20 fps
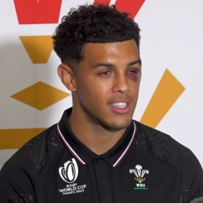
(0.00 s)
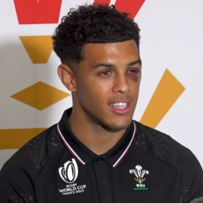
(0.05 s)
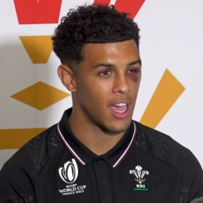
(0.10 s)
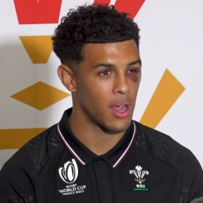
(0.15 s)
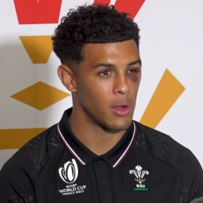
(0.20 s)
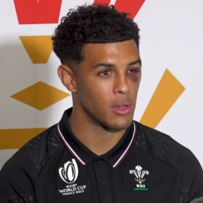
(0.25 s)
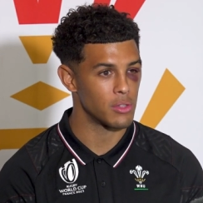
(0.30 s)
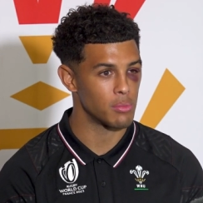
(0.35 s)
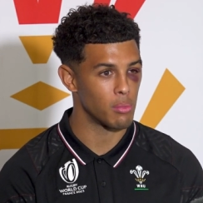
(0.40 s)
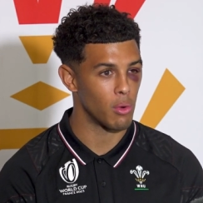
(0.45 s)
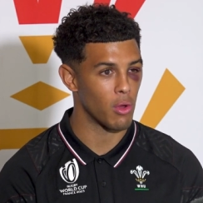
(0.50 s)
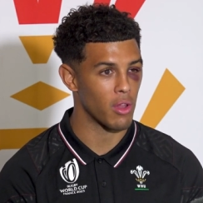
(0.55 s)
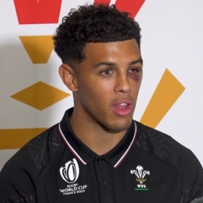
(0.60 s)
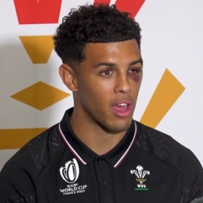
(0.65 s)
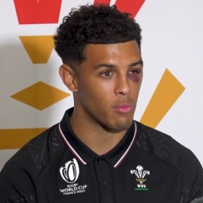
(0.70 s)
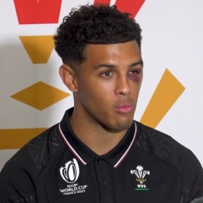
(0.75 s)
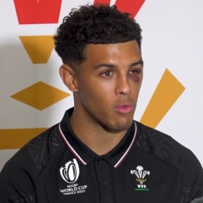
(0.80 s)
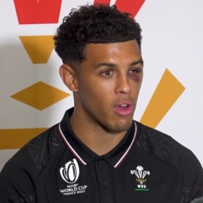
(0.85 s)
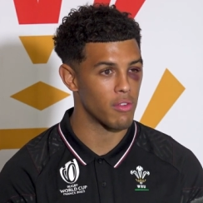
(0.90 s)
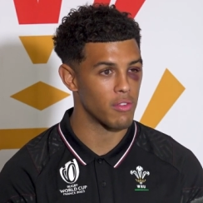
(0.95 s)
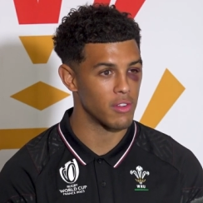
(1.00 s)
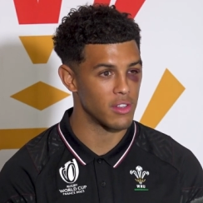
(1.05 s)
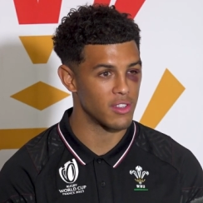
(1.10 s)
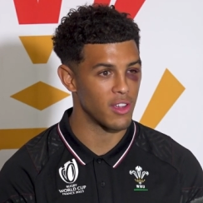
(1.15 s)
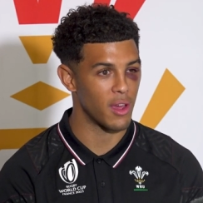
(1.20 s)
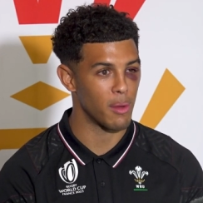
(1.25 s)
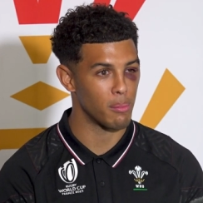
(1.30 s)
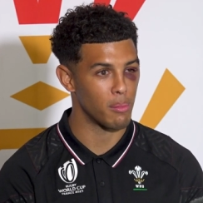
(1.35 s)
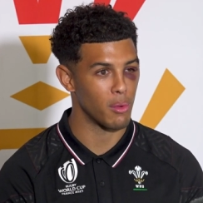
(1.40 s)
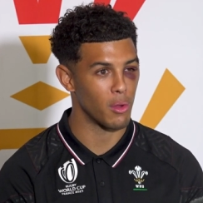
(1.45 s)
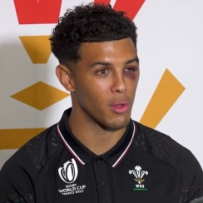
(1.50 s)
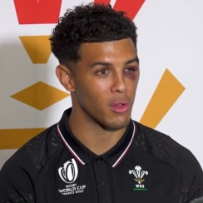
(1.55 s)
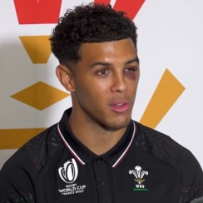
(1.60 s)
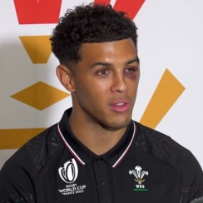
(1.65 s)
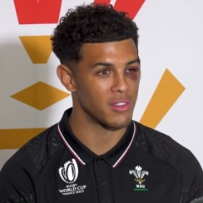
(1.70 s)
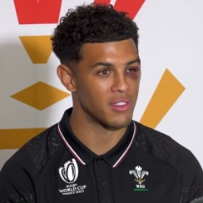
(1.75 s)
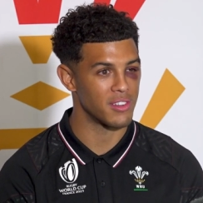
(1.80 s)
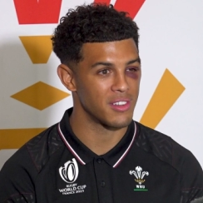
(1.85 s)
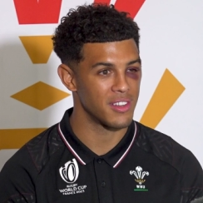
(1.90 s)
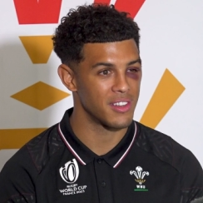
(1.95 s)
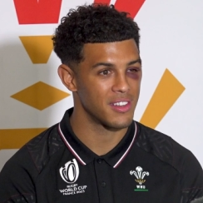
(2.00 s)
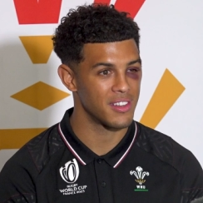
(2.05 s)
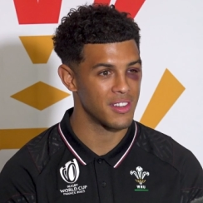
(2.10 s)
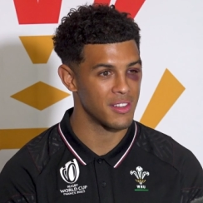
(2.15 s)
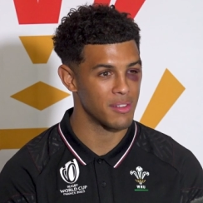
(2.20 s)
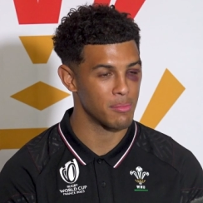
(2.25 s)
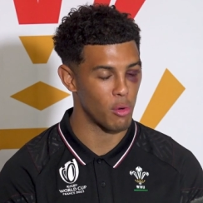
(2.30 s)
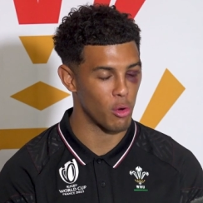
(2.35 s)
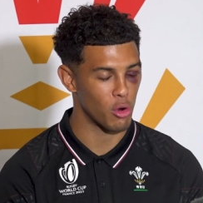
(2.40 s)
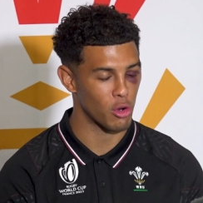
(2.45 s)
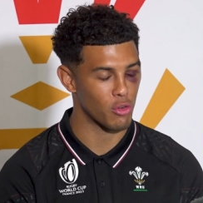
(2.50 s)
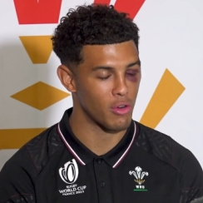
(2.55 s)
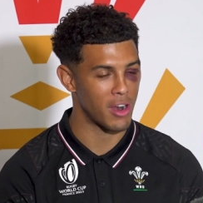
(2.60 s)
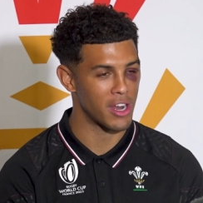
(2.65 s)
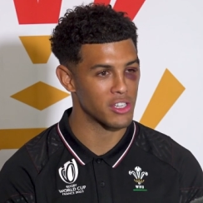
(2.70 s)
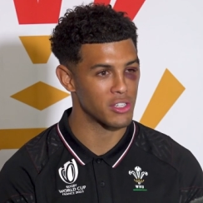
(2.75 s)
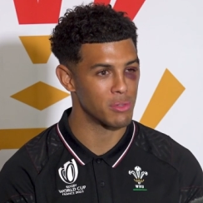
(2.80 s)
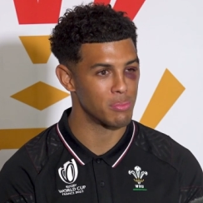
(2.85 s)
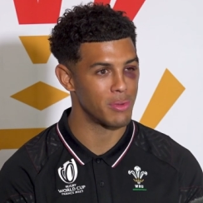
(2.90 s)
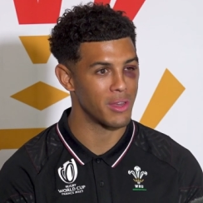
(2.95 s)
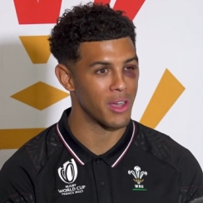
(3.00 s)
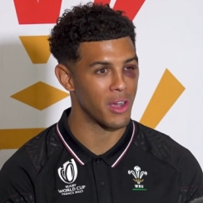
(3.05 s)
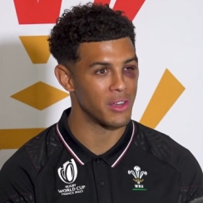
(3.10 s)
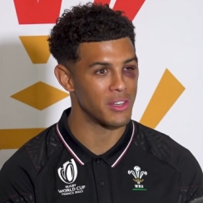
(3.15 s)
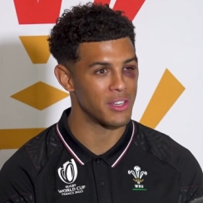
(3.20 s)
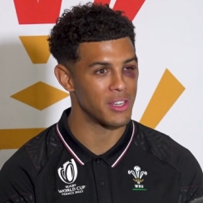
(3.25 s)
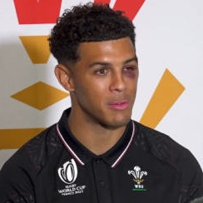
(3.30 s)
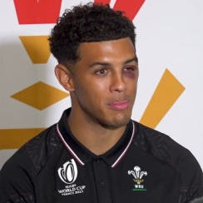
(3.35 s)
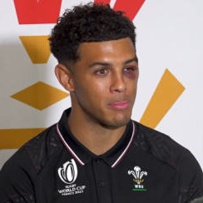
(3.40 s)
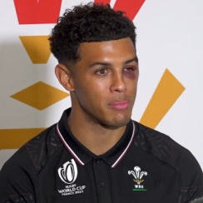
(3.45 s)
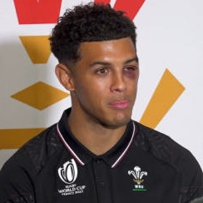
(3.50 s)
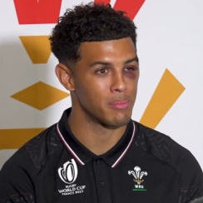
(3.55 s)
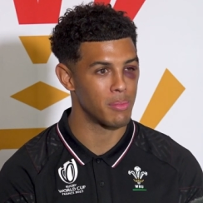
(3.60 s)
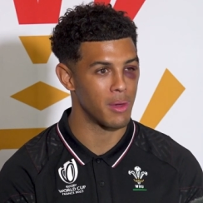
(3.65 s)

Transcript: Dary's more that rough and tumble and more aggression behind him.